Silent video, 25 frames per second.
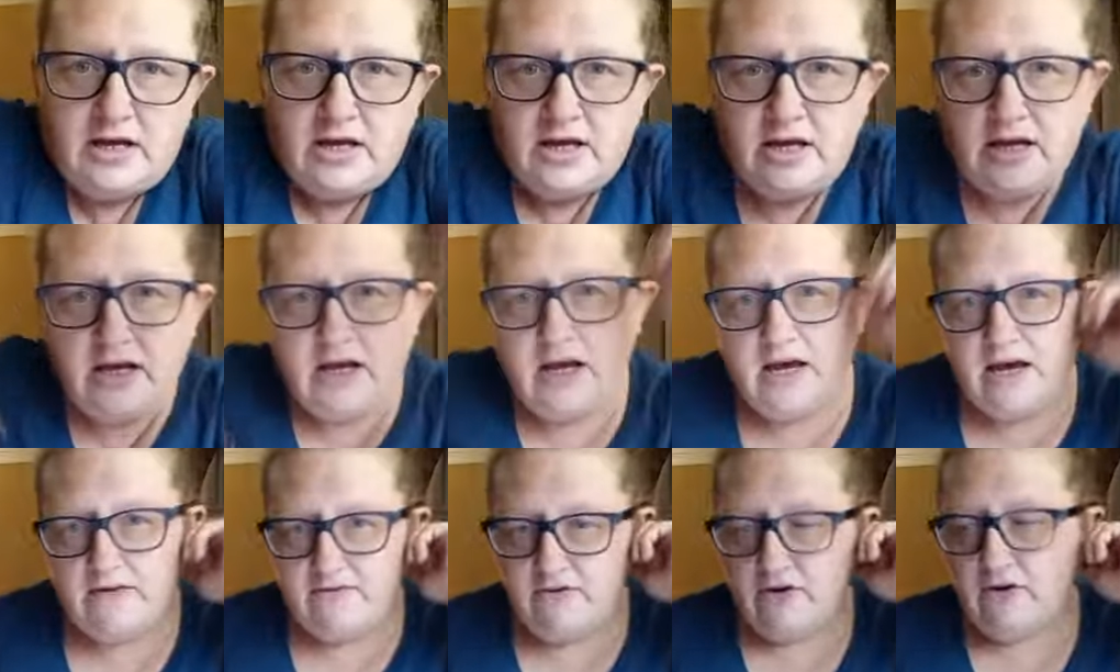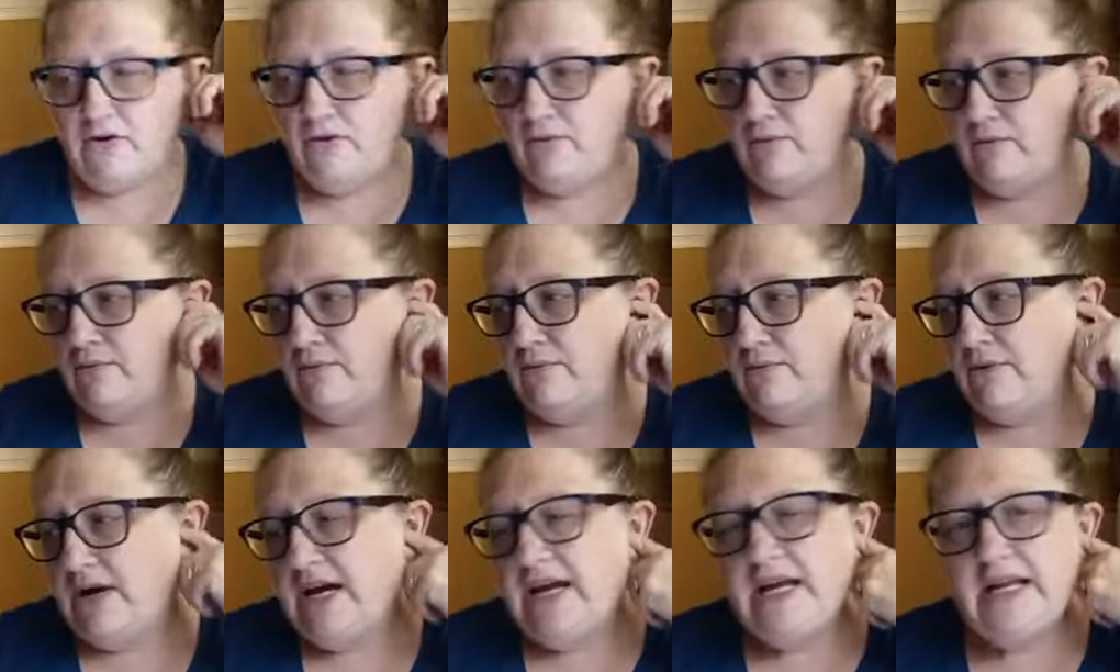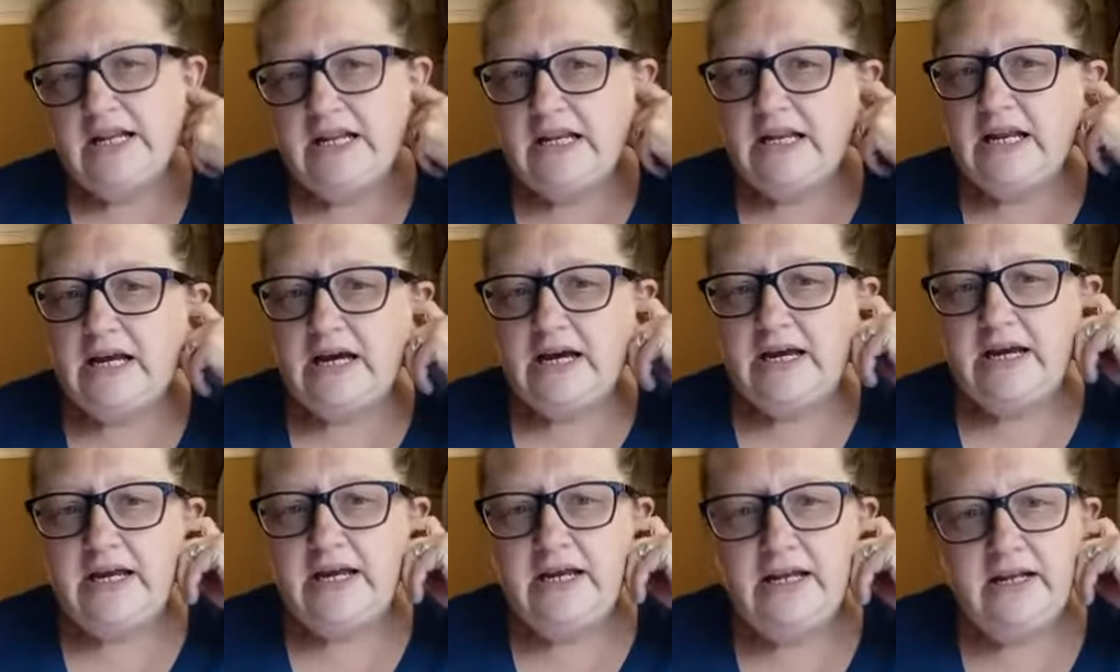Have a great
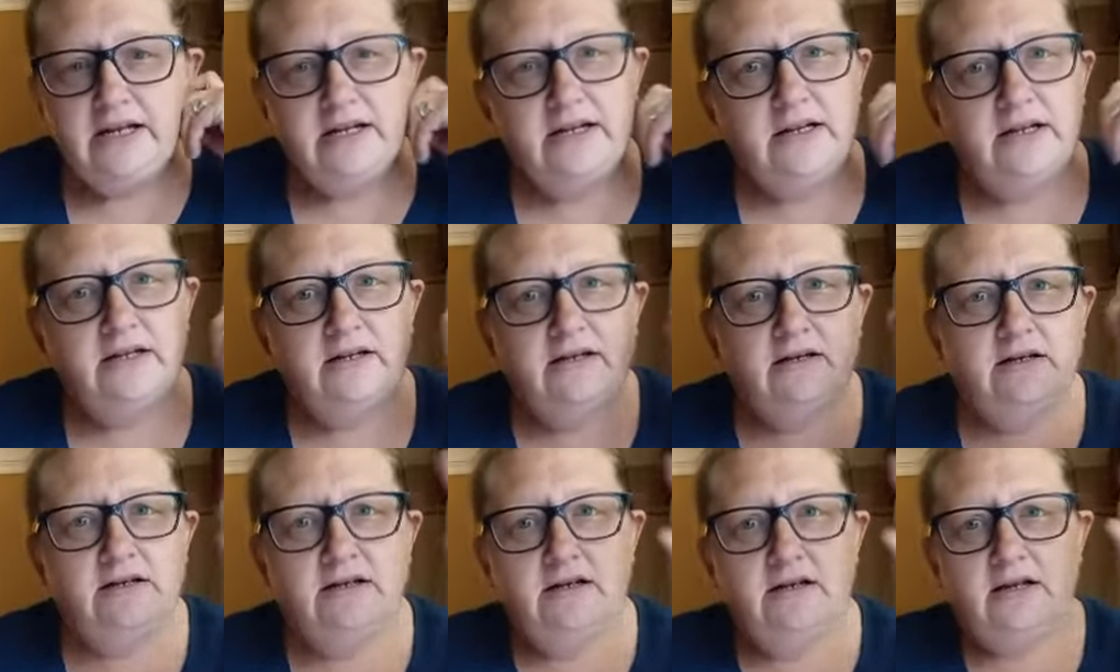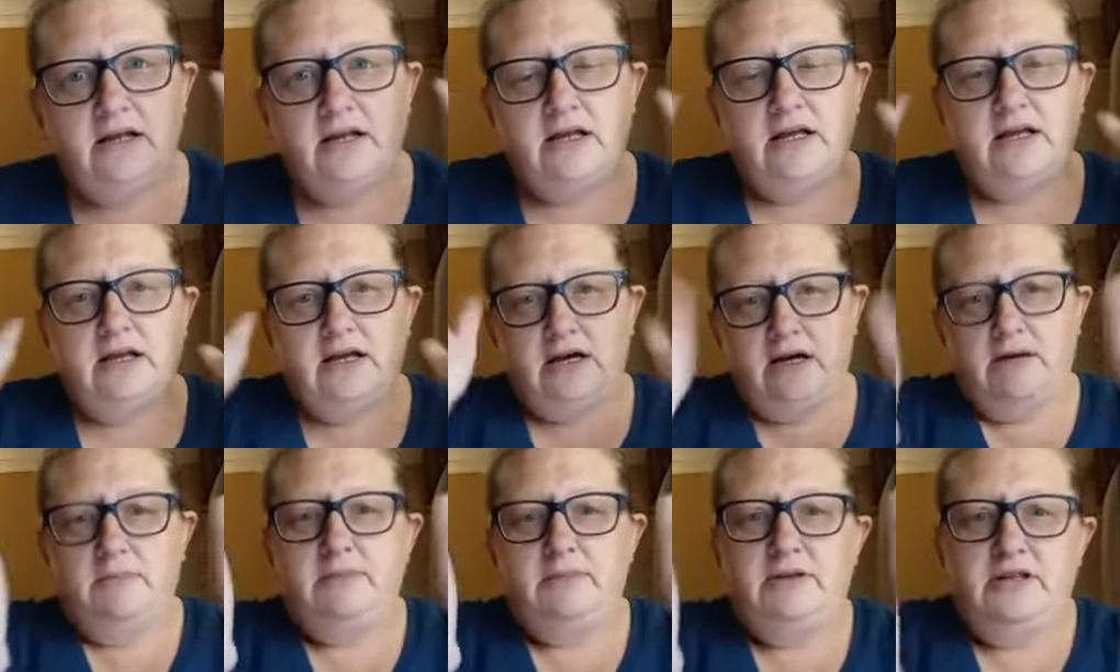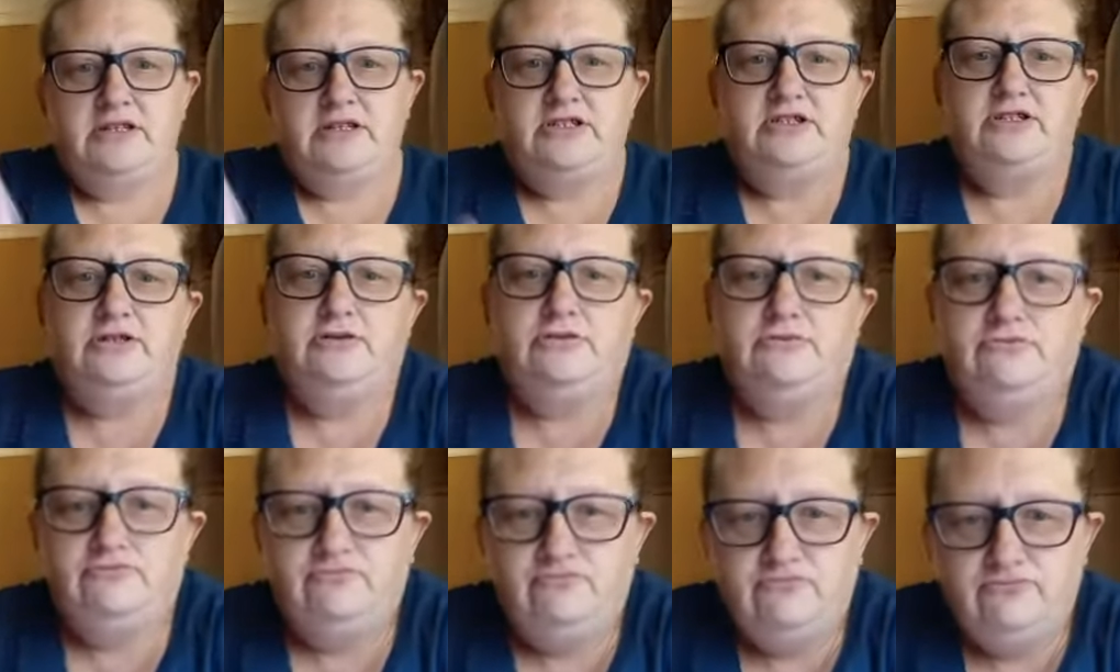night. God bless
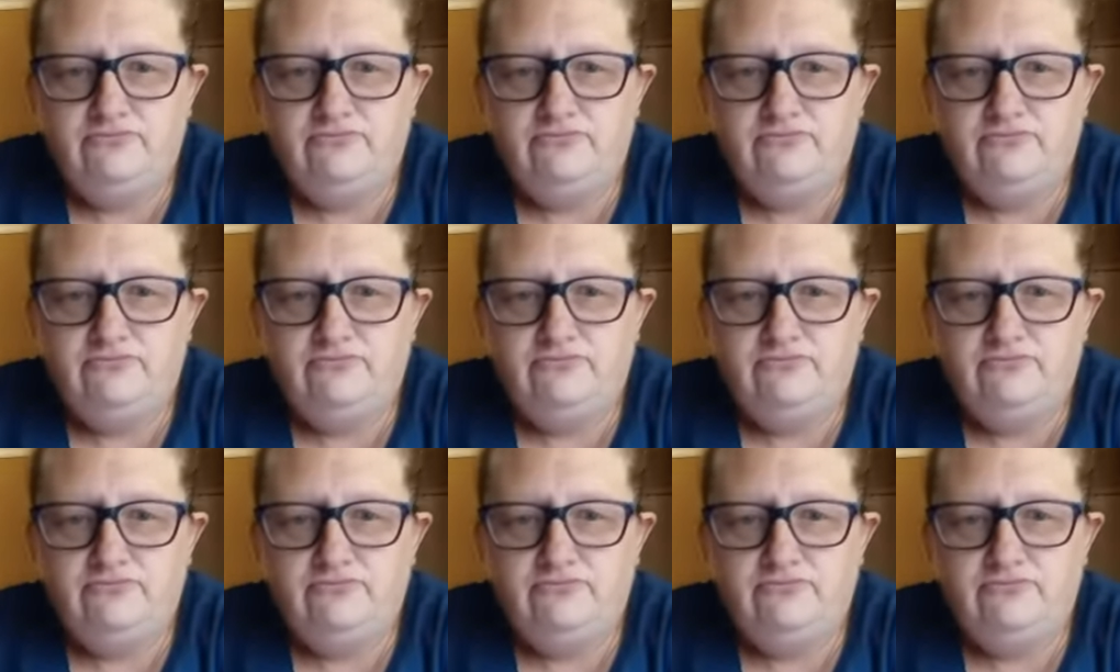you.